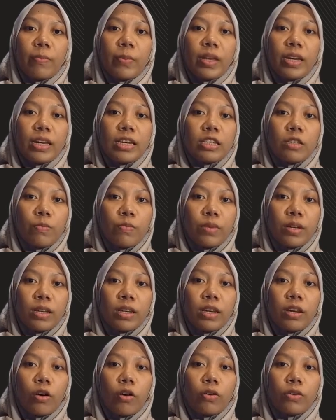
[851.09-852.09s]

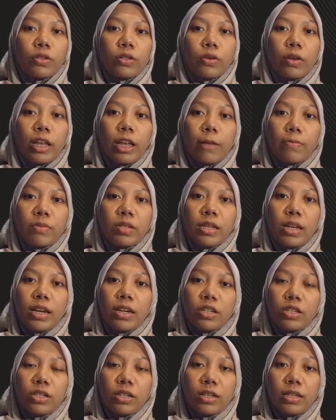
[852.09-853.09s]
management also helps
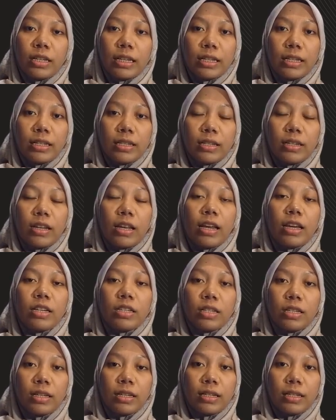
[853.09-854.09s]
ensure
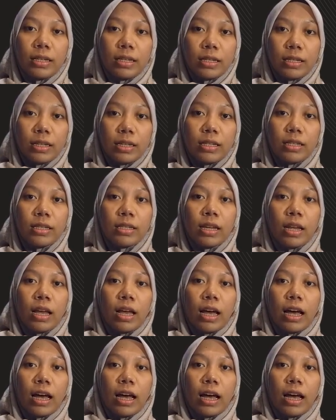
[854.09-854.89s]
decisions